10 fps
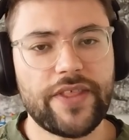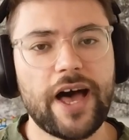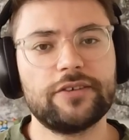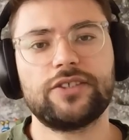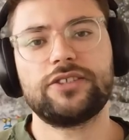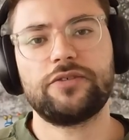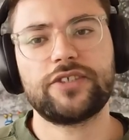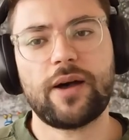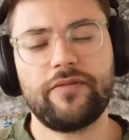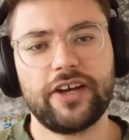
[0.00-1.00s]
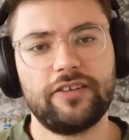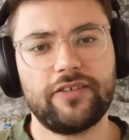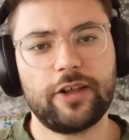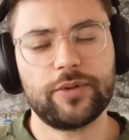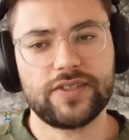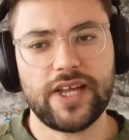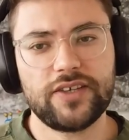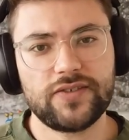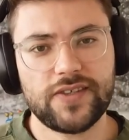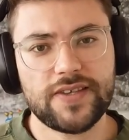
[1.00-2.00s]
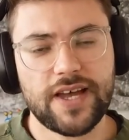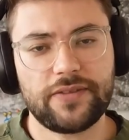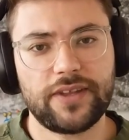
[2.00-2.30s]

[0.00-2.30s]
thousands of Shopify developers and agencies out